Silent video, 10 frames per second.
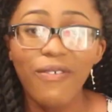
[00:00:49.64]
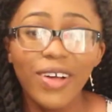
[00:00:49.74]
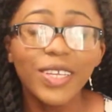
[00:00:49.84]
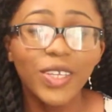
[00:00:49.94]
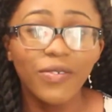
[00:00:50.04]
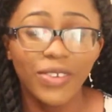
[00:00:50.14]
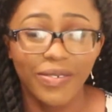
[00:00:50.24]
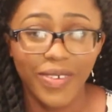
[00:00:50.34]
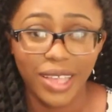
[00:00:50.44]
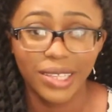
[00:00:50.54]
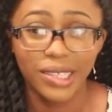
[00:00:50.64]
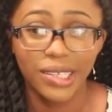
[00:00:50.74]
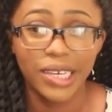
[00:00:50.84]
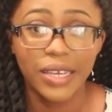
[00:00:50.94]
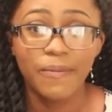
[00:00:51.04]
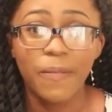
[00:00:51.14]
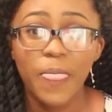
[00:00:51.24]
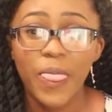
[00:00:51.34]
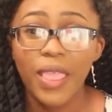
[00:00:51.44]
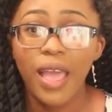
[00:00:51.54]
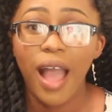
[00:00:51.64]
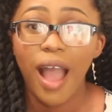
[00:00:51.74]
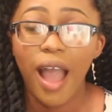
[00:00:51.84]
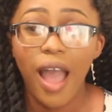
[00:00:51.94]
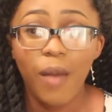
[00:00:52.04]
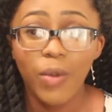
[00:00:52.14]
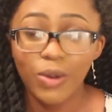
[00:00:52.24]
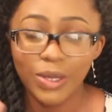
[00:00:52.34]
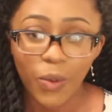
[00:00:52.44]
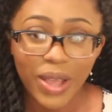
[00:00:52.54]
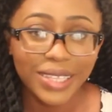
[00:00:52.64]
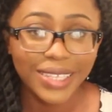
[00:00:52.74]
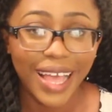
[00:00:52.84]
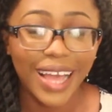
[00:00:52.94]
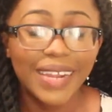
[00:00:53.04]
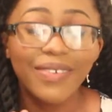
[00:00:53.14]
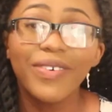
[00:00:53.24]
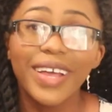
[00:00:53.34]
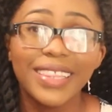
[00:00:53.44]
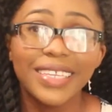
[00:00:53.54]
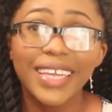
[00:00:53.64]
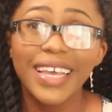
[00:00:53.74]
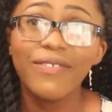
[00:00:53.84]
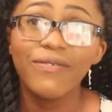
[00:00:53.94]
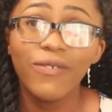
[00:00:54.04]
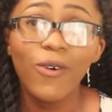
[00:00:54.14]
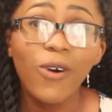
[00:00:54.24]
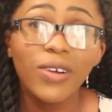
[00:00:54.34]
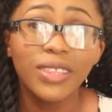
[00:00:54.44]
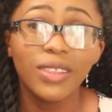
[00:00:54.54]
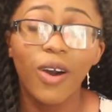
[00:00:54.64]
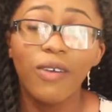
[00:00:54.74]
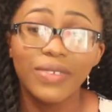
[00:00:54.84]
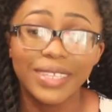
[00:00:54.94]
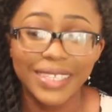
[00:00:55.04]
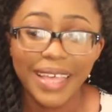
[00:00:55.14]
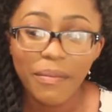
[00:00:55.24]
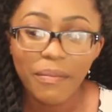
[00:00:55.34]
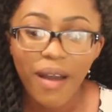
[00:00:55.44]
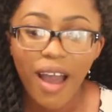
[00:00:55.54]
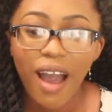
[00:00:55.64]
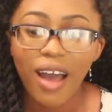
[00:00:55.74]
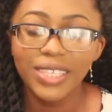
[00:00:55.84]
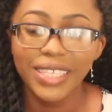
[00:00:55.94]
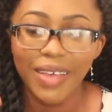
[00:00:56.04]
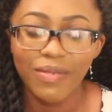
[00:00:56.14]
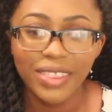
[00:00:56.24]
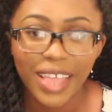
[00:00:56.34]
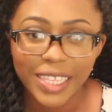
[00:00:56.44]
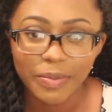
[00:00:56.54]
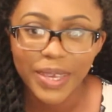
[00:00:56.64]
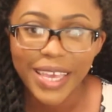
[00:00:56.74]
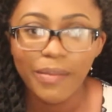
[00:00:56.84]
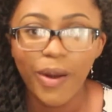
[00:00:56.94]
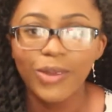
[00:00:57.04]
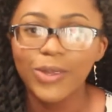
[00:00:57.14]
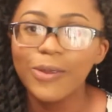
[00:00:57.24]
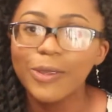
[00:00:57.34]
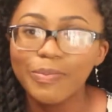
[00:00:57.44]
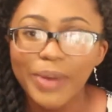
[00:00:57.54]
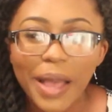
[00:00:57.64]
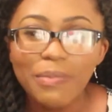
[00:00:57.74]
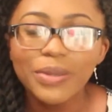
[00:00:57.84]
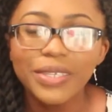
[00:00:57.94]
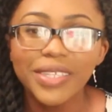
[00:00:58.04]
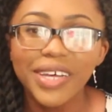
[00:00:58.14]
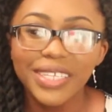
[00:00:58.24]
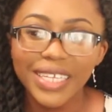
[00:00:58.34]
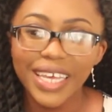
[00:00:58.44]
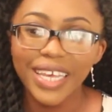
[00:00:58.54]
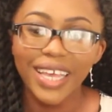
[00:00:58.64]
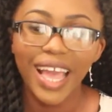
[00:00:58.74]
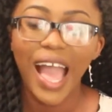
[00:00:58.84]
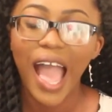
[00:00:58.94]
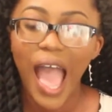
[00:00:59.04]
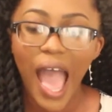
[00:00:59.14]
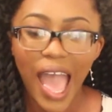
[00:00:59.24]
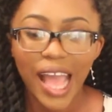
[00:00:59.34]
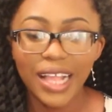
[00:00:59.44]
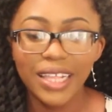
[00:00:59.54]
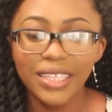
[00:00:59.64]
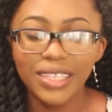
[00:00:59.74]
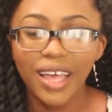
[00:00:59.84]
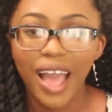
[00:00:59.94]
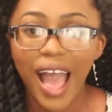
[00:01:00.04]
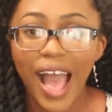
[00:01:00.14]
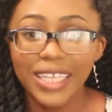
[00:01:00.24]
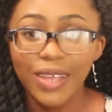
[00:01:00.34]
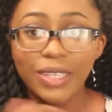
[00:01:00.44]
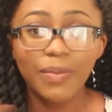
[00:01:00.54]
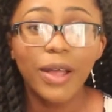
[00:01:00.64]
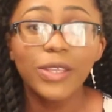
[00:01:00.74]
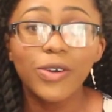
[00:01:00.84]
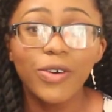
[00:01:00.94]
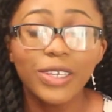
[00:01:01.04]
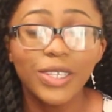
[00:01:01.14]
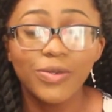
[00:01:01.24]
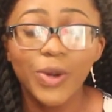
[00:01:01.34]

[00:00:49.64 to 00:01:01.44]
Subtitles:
first year of university, it was a Wednesday. I can never forget the day, 4th of December, 7:30 p.m. I was going to Bible study, and as I was about to cross the